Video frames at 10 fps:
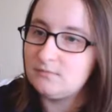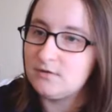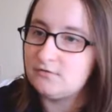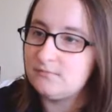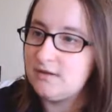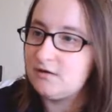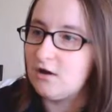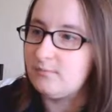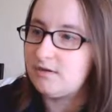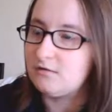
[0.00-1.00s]
her mother made a
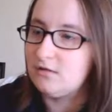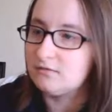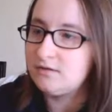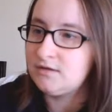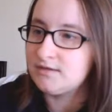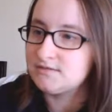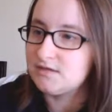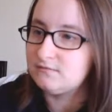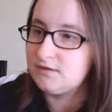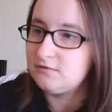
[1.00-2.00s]
comment along the lines
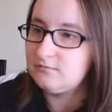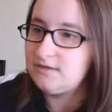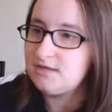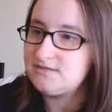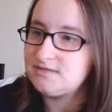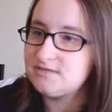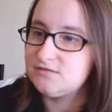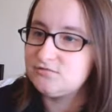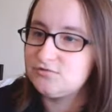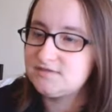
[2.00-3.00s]
of, "It'll be nice to see
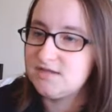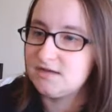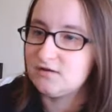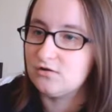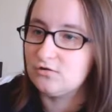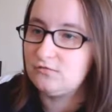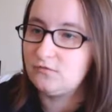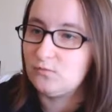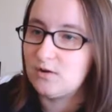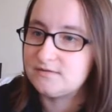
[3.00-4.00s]
you dressed like a girl
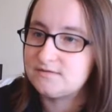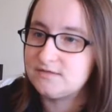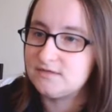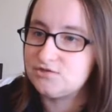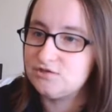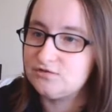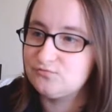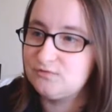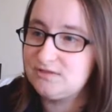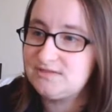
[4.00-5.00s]
for once," and she looked
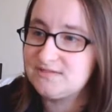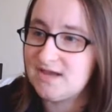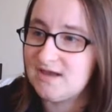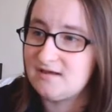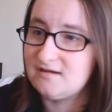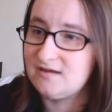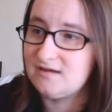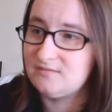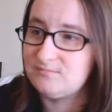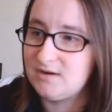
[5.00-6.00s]
really sad
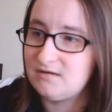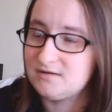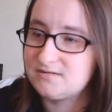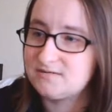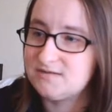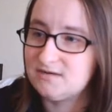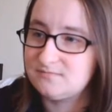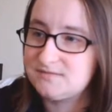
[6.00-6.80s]
and embarrassed and